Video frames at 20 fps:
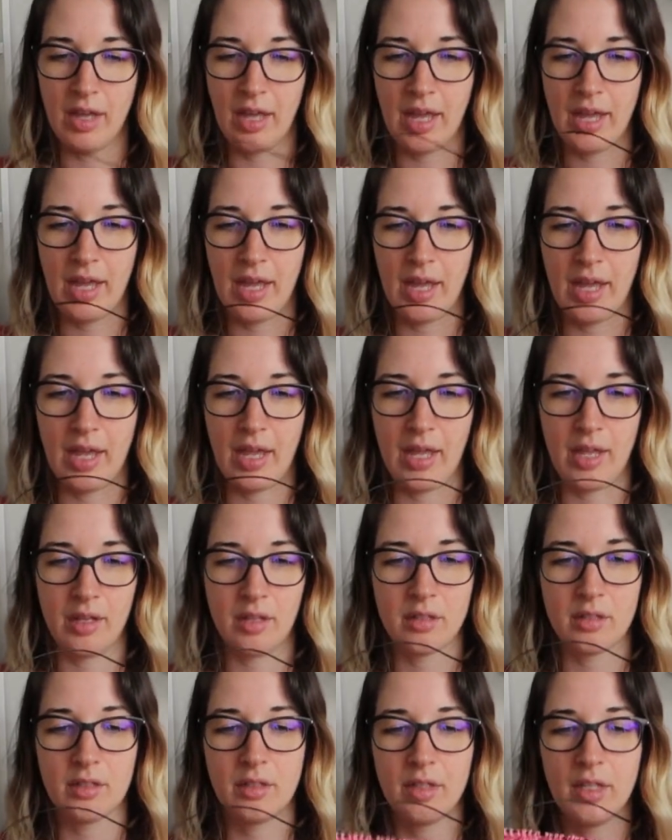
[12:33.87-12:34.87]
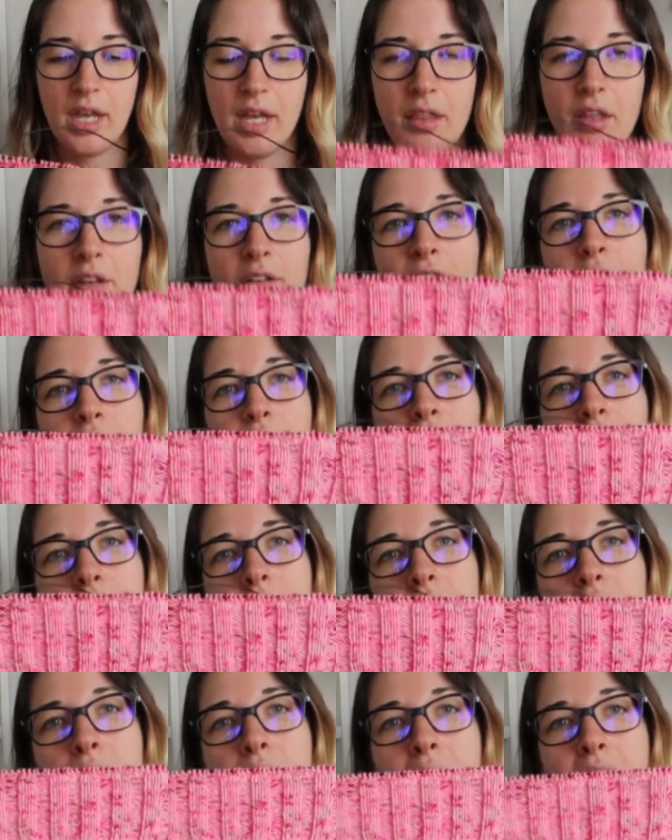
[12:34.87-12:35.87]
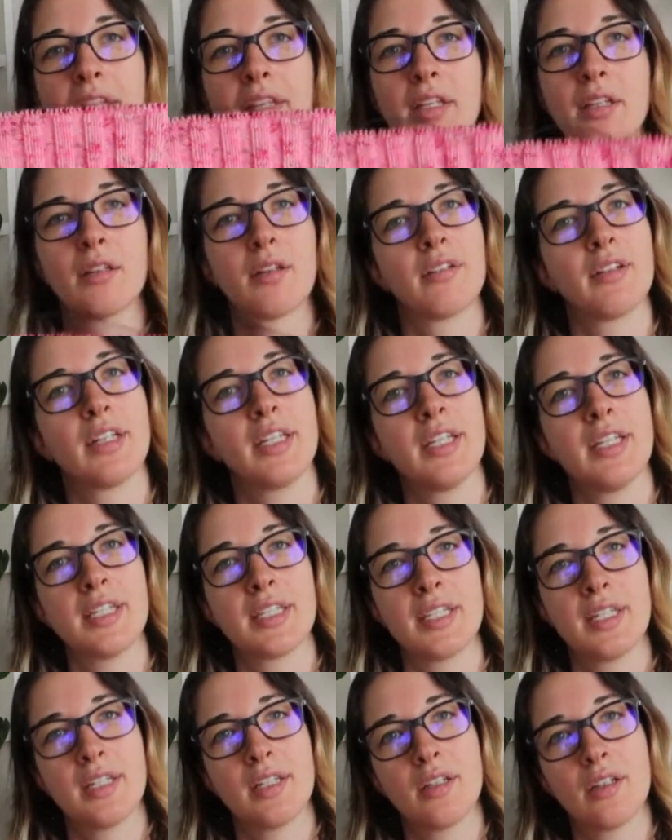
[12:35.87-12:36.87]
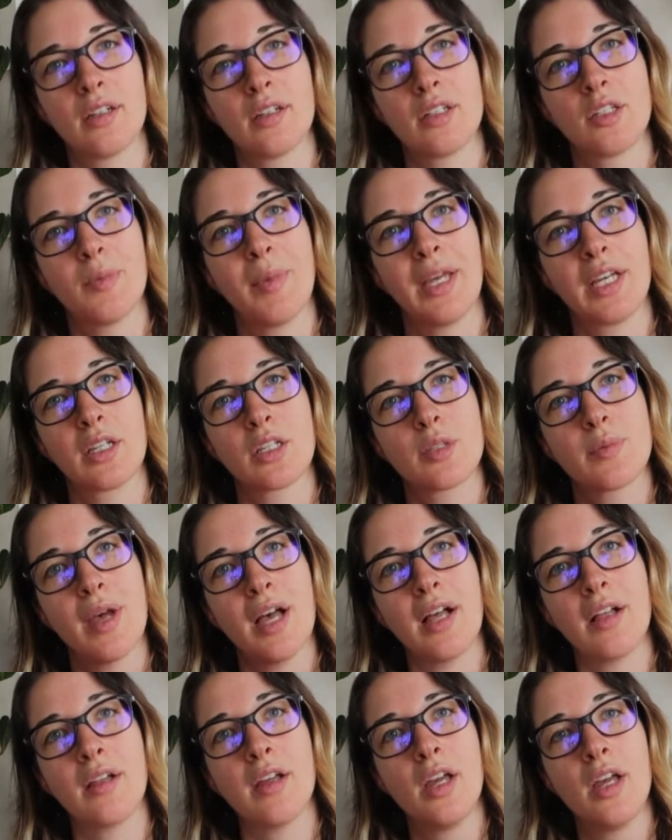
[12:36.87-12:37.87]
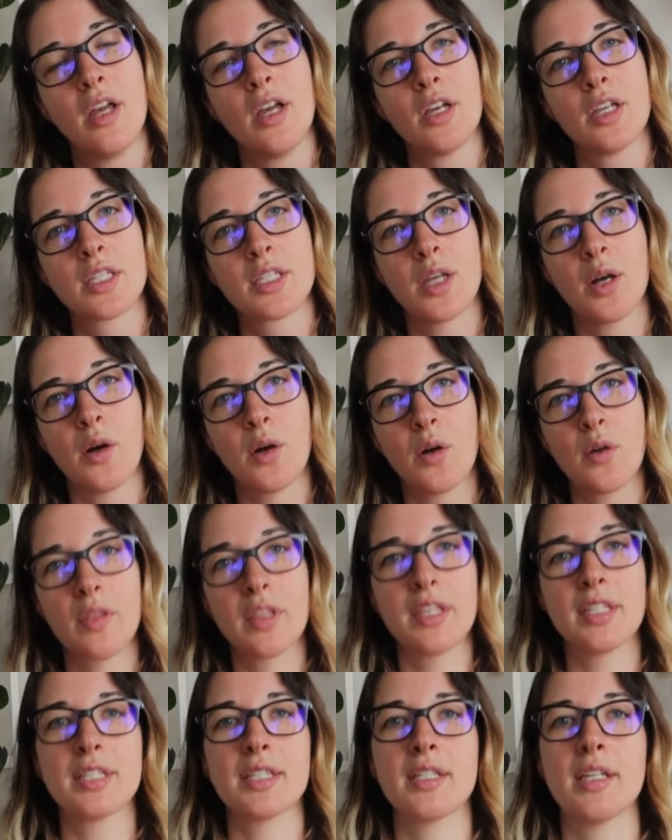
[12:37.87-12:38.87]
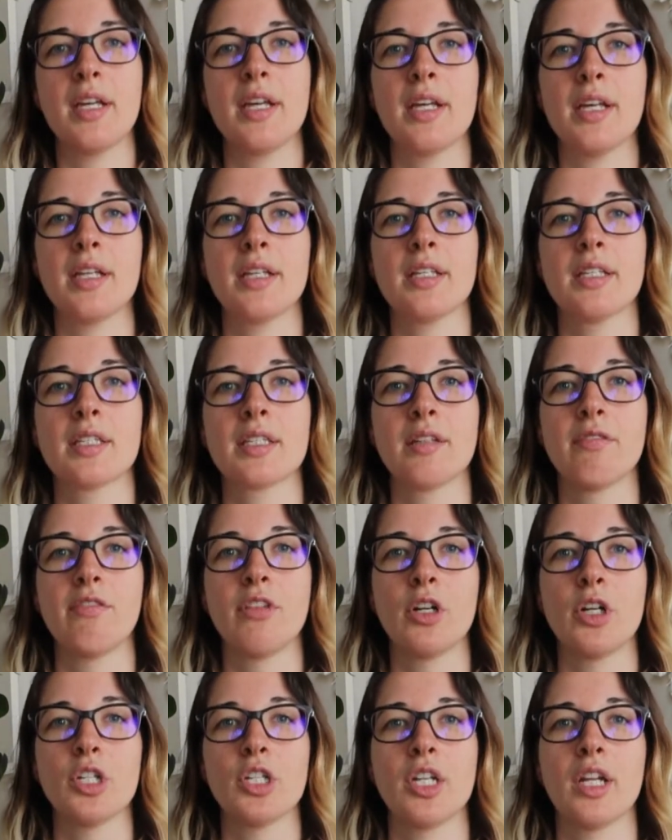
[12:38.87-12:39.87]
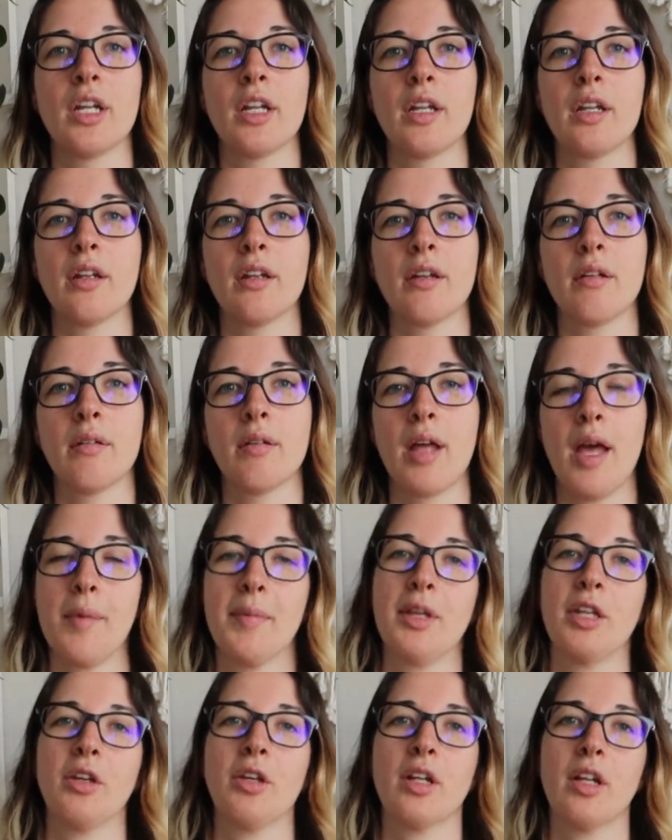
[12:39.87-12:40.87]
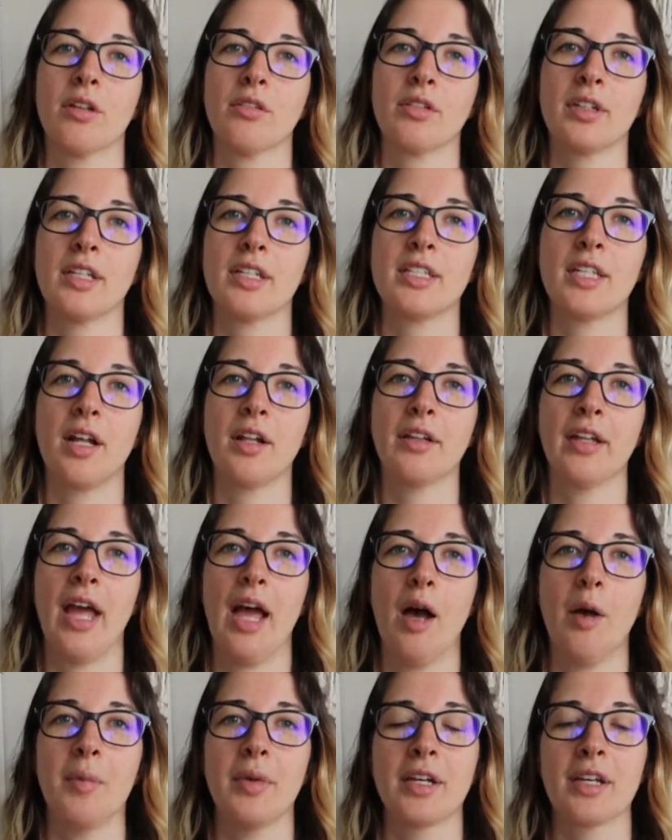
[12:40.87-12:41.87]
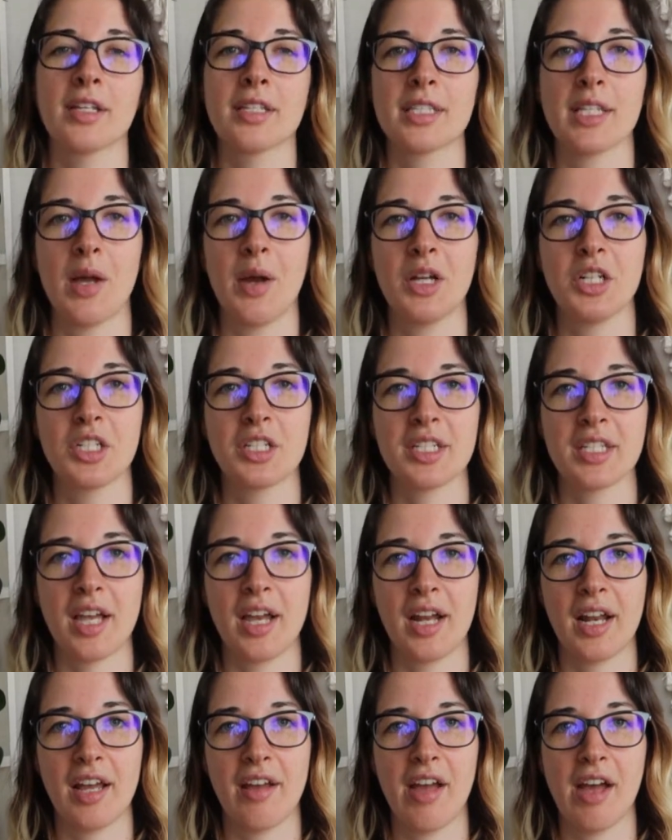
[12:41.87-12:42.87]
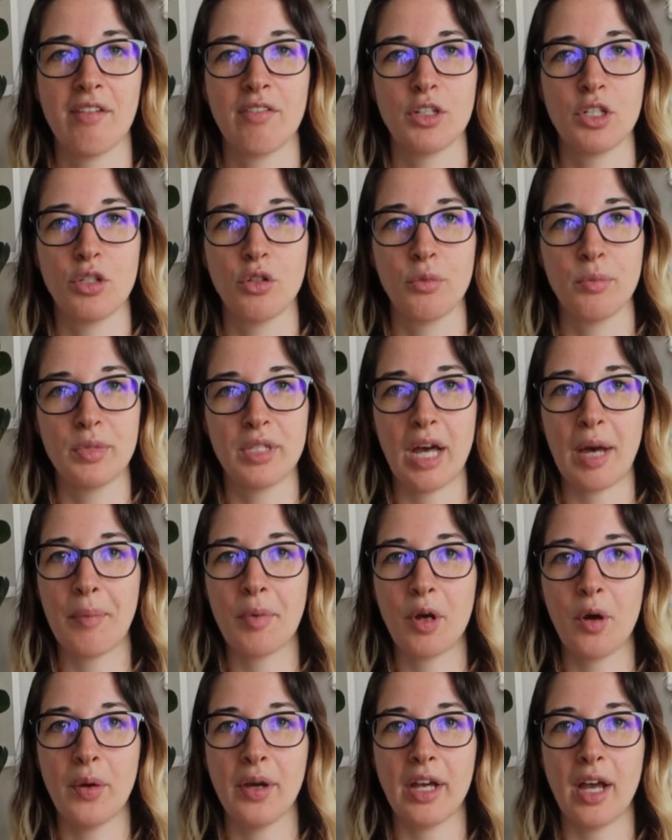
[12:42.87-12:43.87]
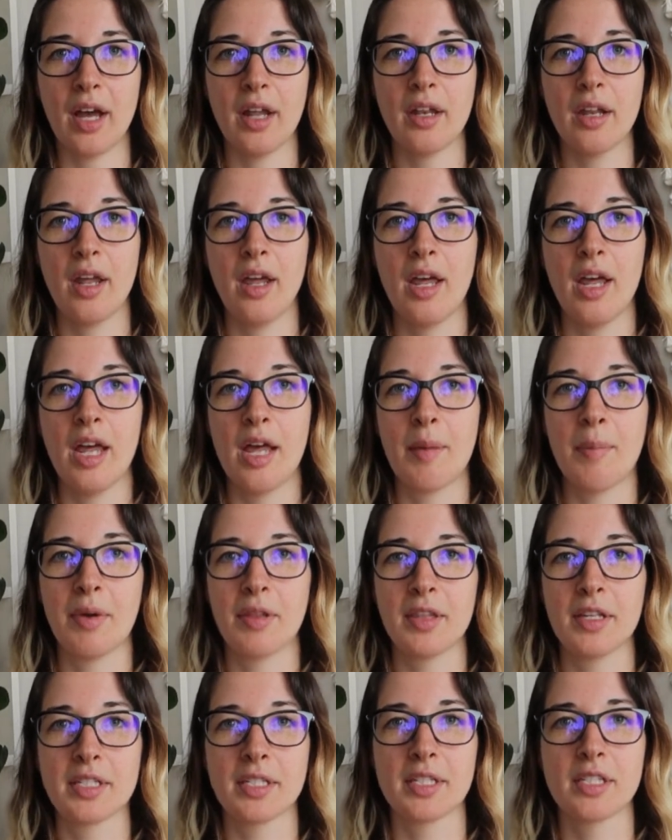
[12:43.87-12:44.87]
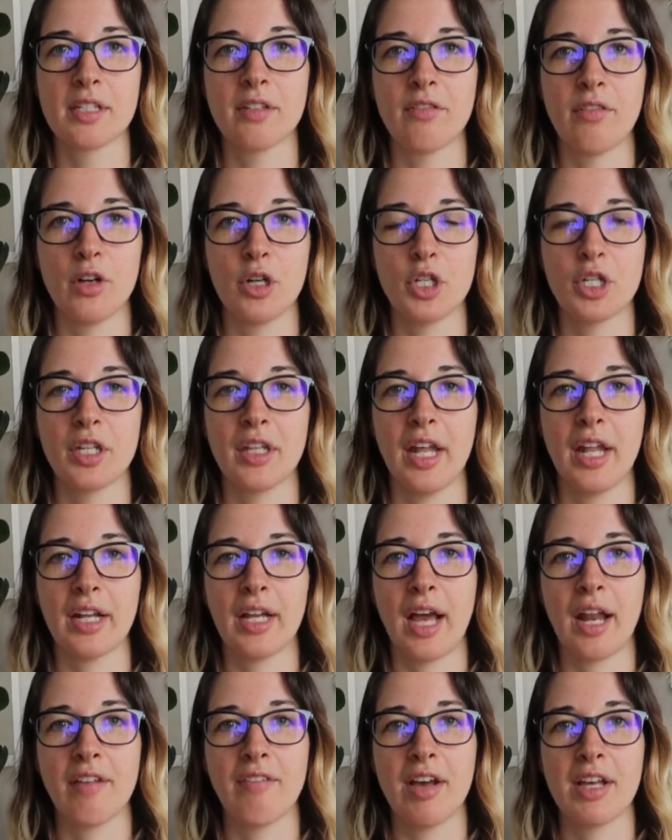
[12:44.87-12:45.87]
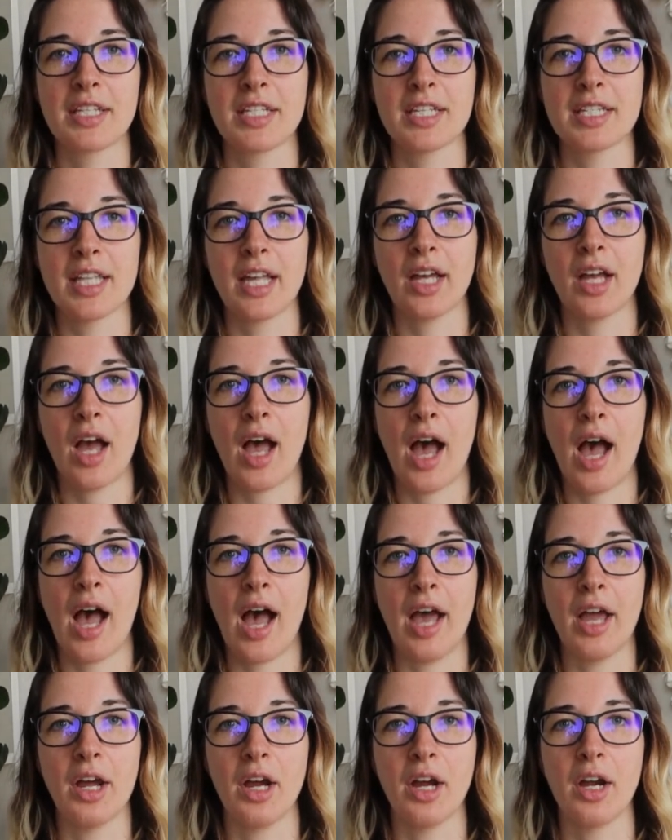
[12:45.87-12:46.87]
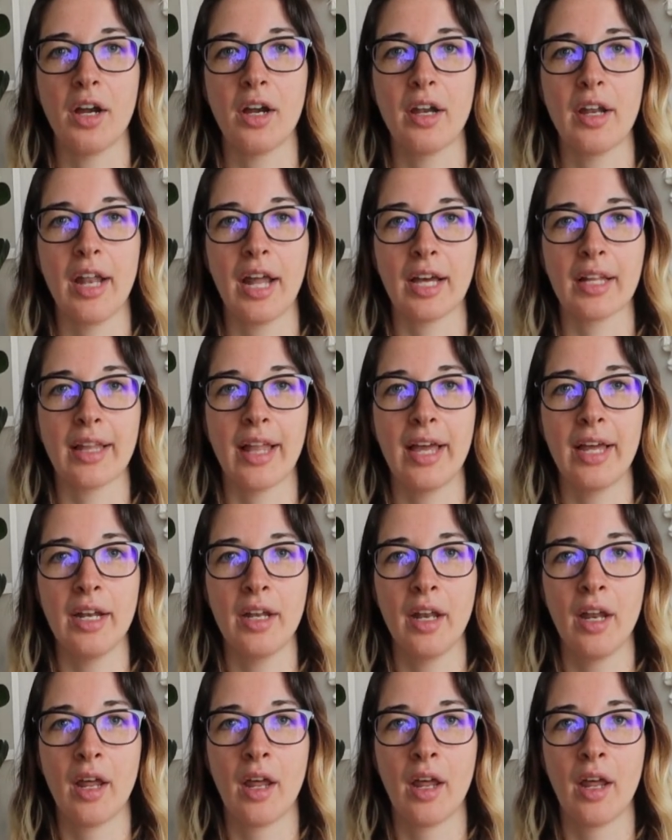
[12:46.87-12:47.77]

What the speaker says: And yeah, they're really great. I think they're really easy to make as well. So this is the version, I mean, you cannot really tell now because now I just kind of have a tube top going on, but this is the version that kind of has this like higher neckline.